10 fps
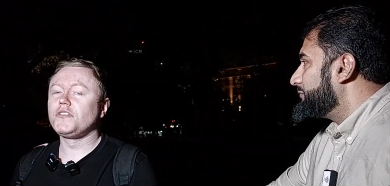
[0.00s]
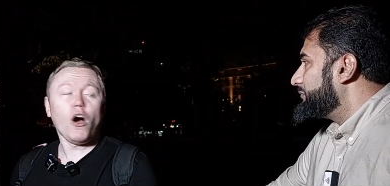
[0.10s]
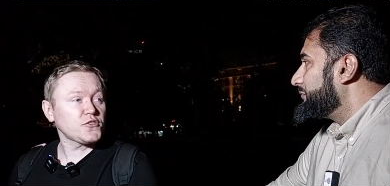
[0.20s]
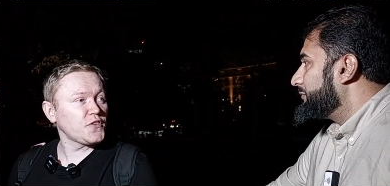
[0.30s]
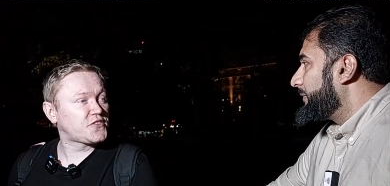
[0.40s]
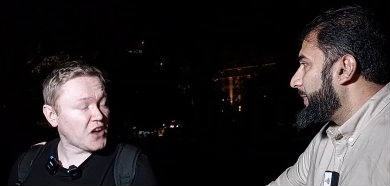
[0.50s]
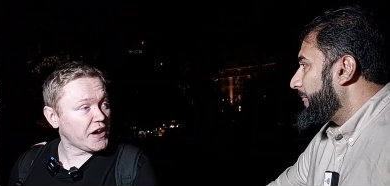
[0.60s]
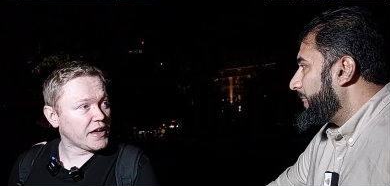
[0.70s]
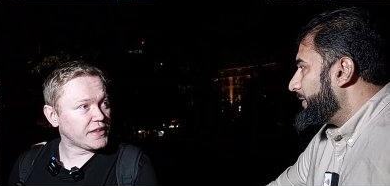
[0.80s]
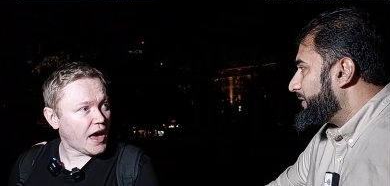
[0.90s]
Speaker 1: The Oxford
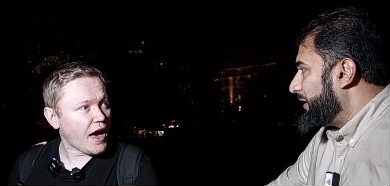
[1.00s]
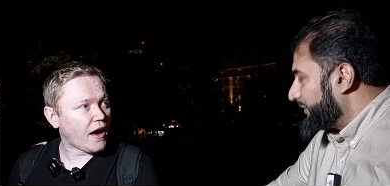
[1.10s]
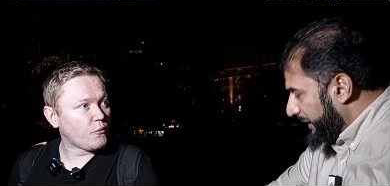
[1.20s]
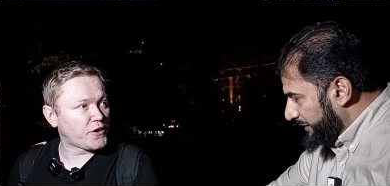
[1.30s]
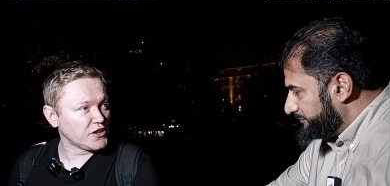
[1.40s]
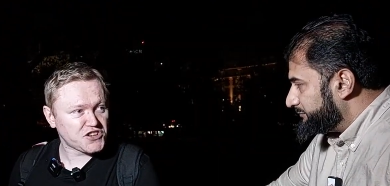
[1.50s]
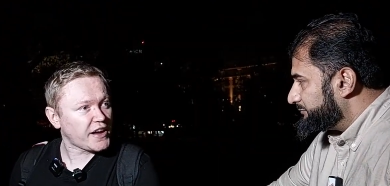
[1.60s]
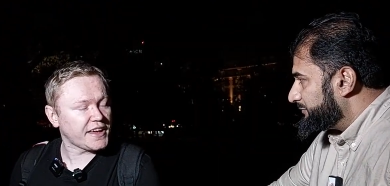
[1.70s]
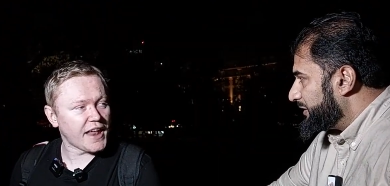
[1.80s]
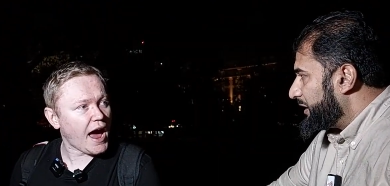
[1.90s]
study. Yeah. Okay. You can
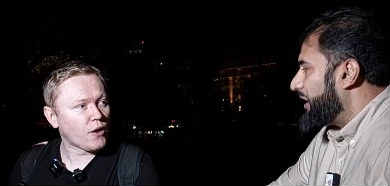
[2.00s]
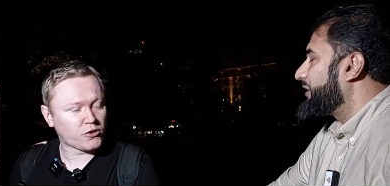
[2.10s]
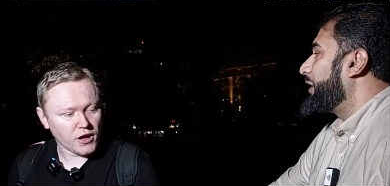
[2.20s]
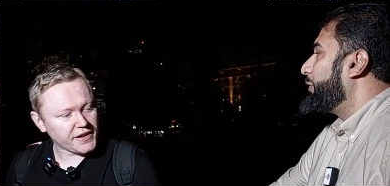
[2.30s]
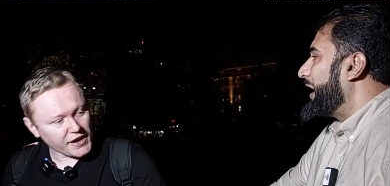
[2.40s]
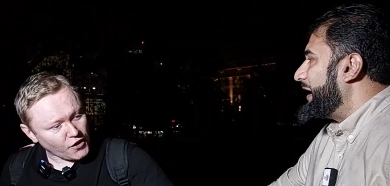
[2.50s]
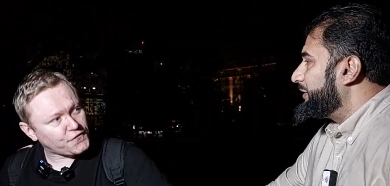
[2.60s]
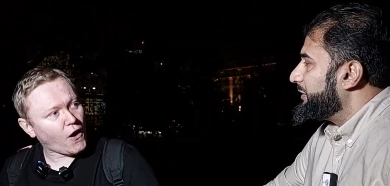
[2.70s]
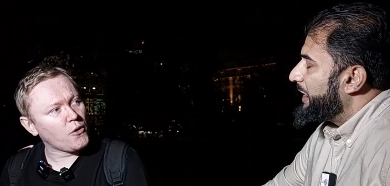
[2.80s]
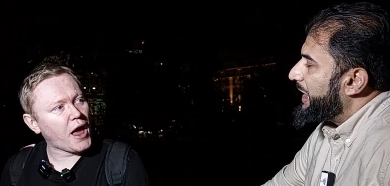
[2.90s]
check it now. Okay. What, your
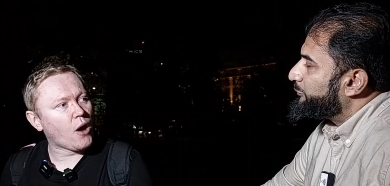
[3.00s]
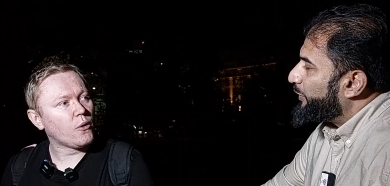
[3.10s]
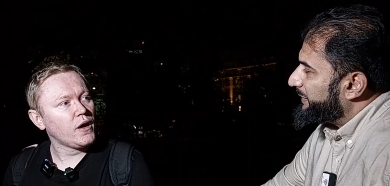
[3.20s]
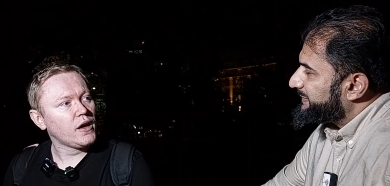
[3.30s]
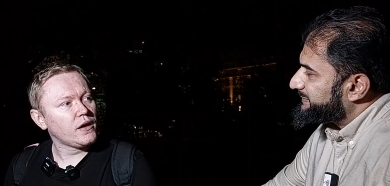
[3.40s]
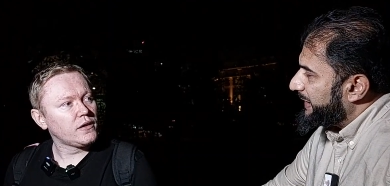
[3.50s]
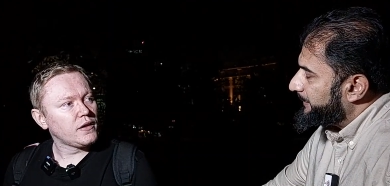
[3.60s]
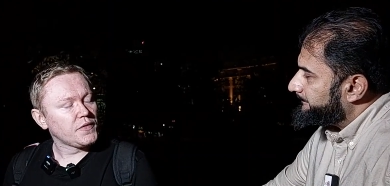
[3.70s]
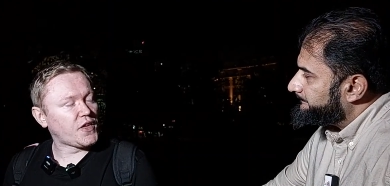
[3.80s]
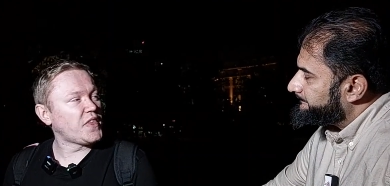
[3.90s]
phone and, and what does it
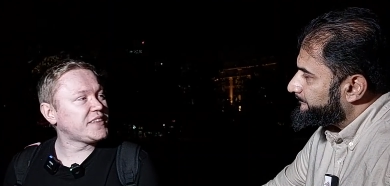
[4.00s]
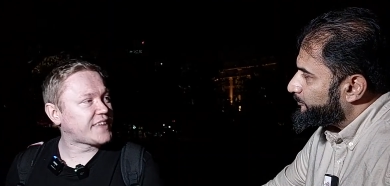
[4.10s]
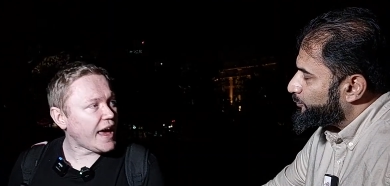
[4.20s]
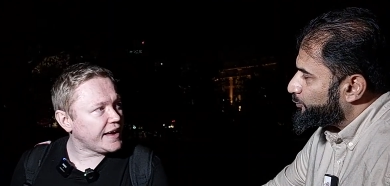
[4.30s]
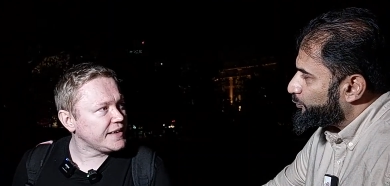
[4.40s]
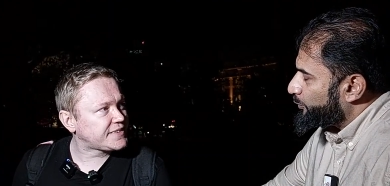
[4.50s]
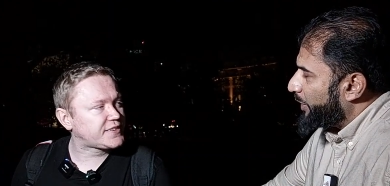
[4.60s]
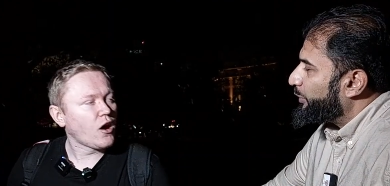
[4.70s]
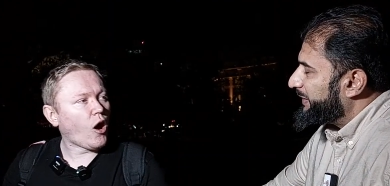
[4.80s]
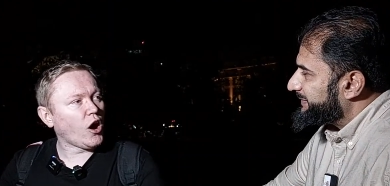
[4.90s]
say? That the
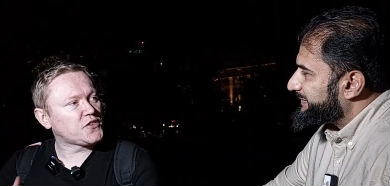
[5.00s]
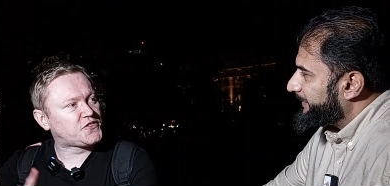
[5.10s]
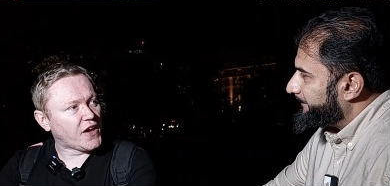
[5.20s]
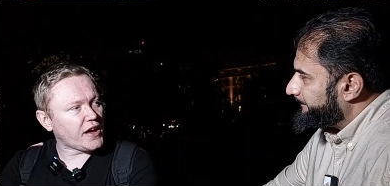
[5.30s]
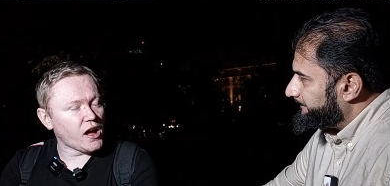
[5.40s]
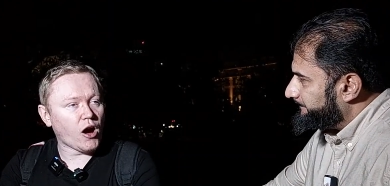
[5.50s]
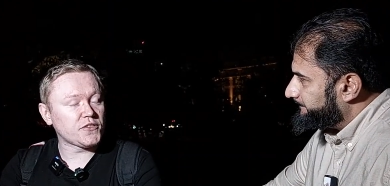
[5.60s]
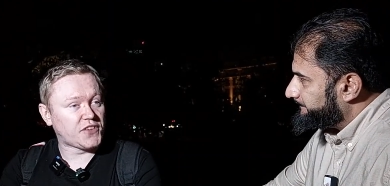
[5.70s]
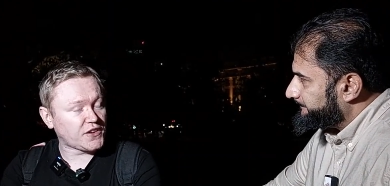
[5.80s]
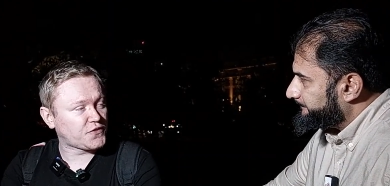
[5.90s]
dates. What is?
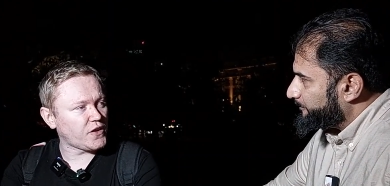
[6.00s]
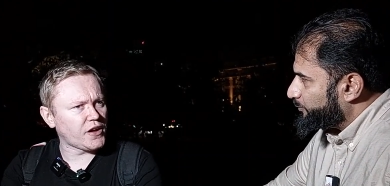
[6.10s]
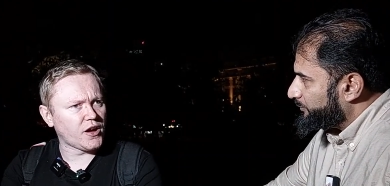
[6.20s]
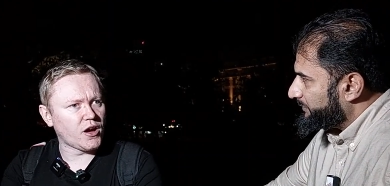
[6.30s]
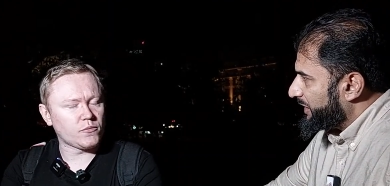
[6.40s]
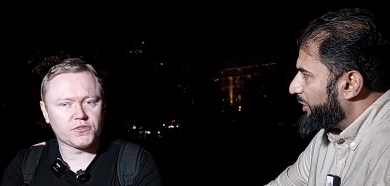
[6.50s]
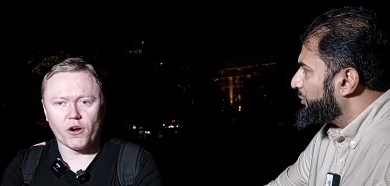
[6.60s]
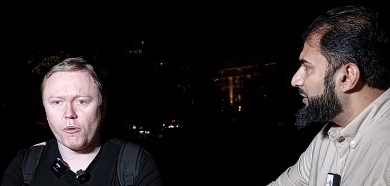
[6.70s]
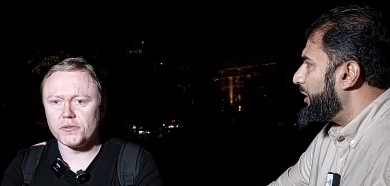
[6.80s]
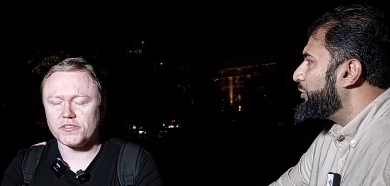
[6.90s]
Uh, six. Uh,
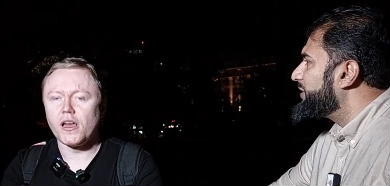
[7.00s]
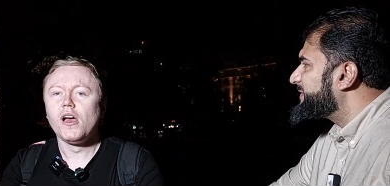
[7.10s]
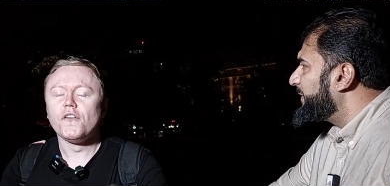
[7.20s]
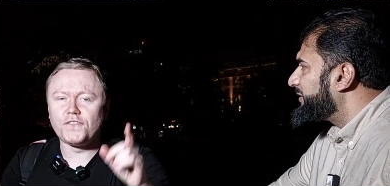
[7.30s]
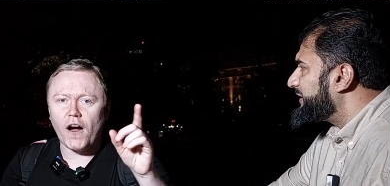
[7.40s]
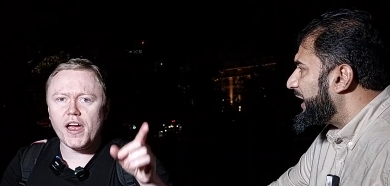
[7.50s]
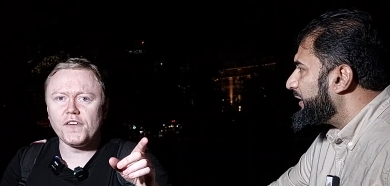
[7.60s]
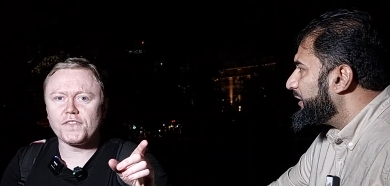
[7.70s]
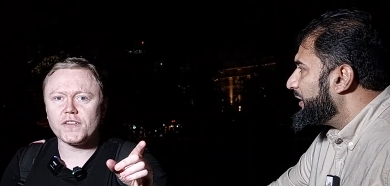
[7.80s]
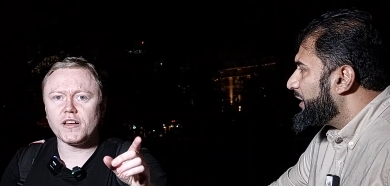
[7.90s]
who who disputed?
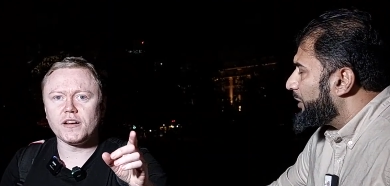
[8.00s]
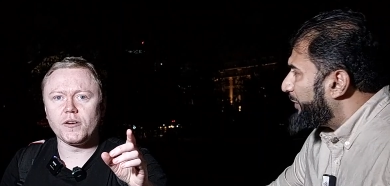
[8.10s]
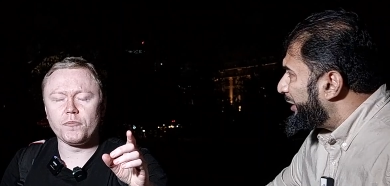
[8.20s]
Five, uh,